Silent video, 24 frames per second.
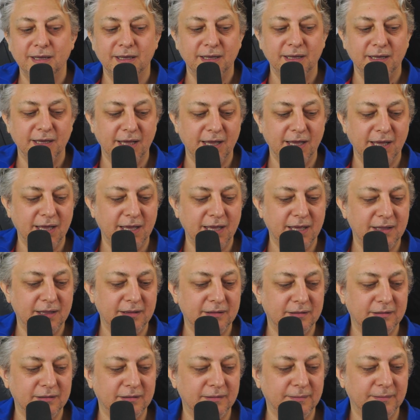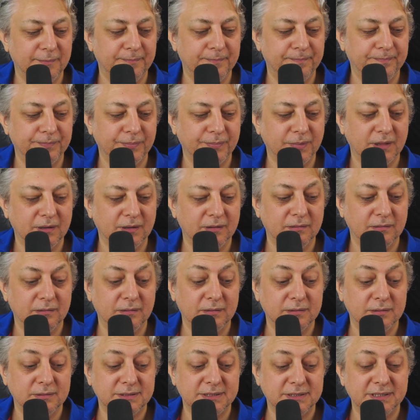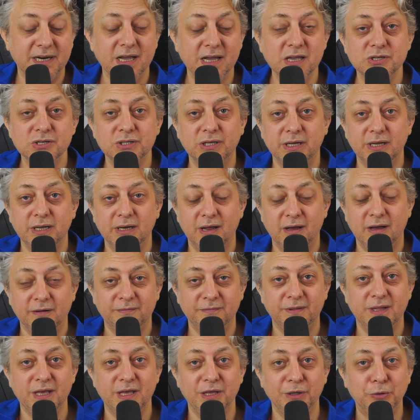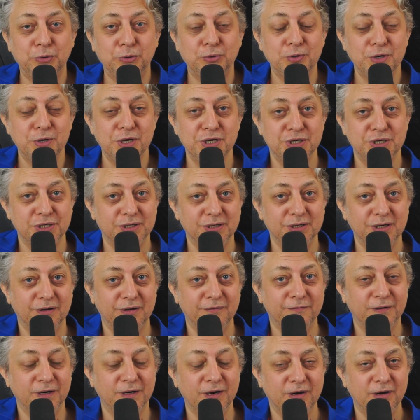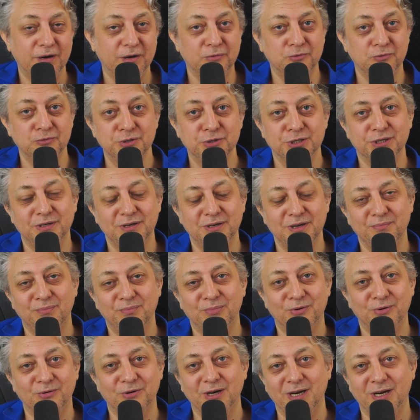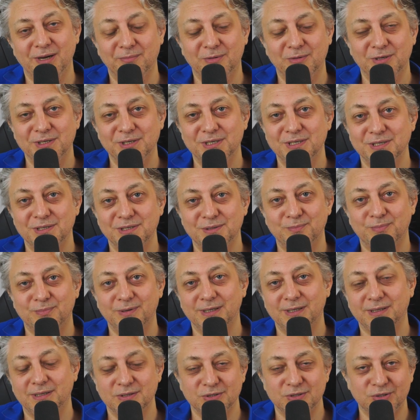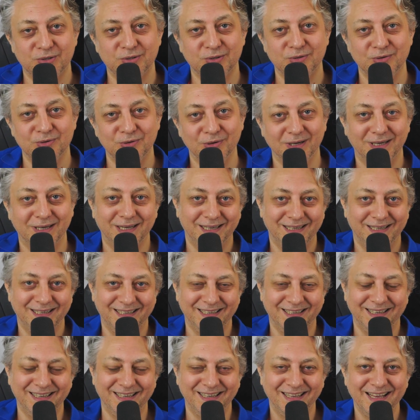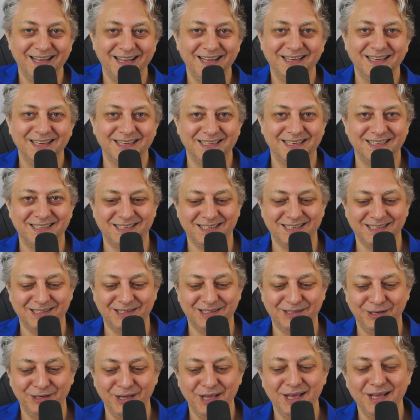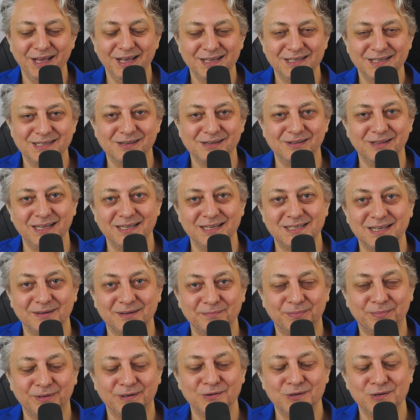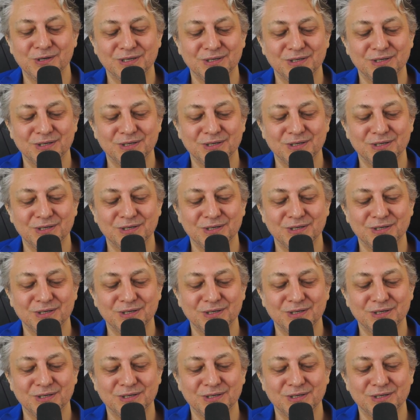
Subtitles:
And strangely enough, the intuition of a notion in programmers is pretty strong. So this approach has